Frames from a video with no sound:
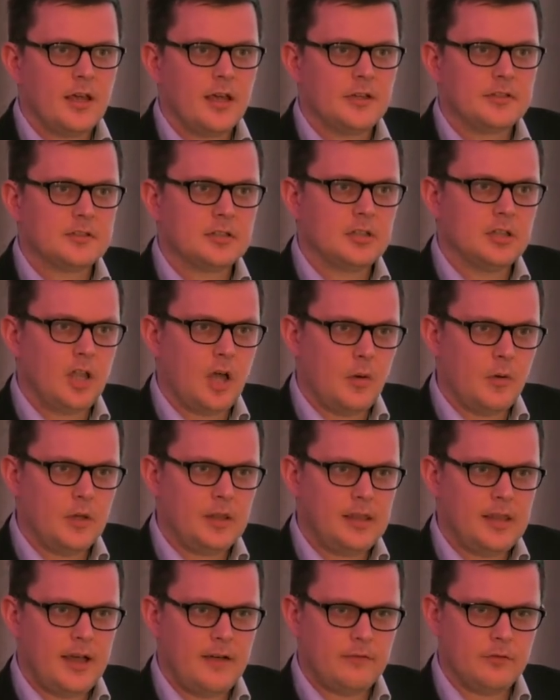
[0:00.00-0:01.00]
at a lower
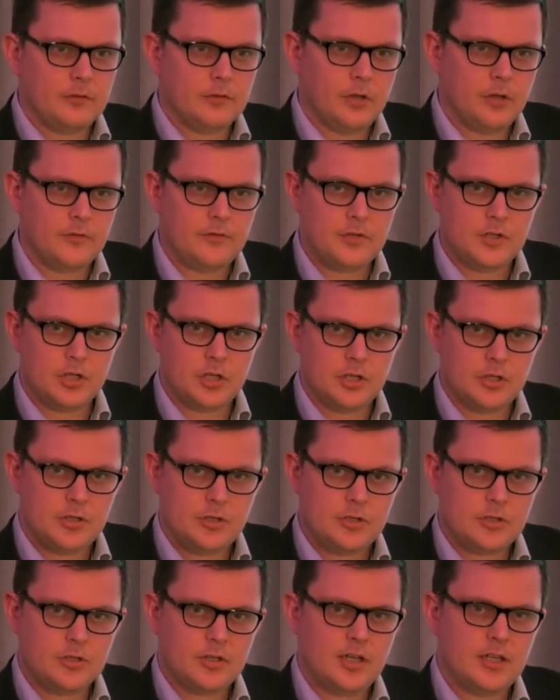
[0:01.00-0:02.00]
level of
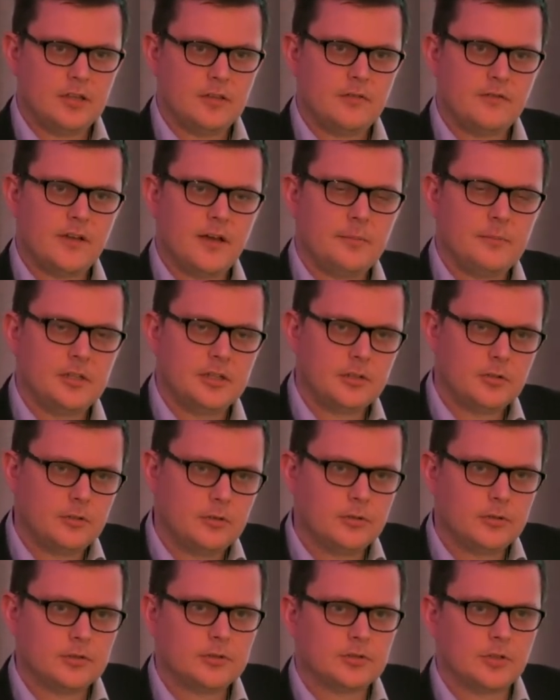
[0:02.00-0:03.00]
judge in the family
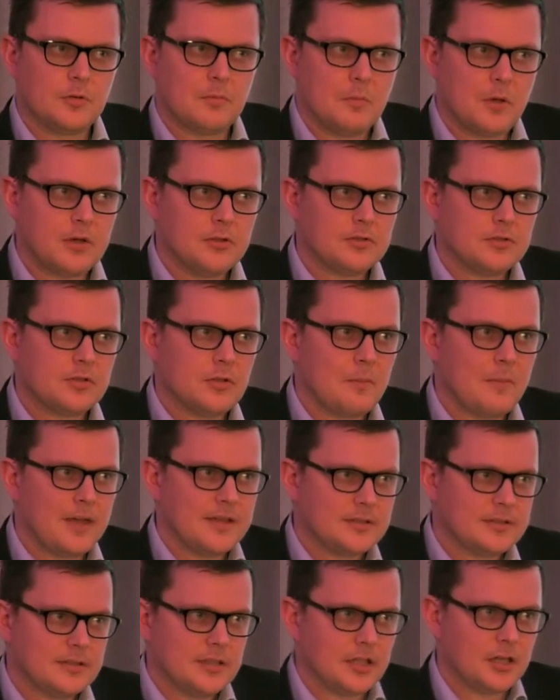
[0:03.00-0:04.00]
court, so most
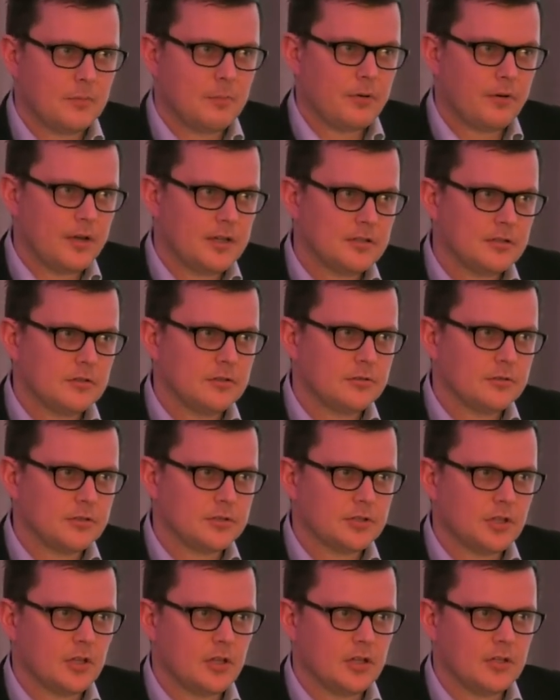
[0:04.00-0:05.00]
domestic parental
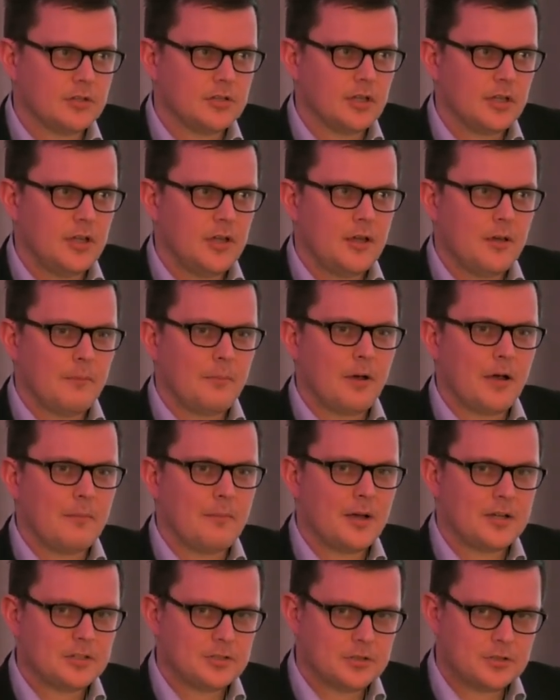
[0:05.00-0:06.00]
orders are heard by
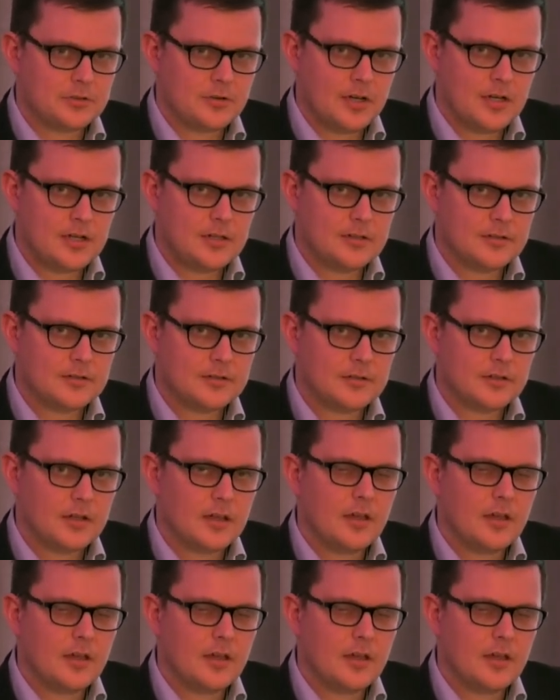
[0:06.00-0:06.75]
magistrates.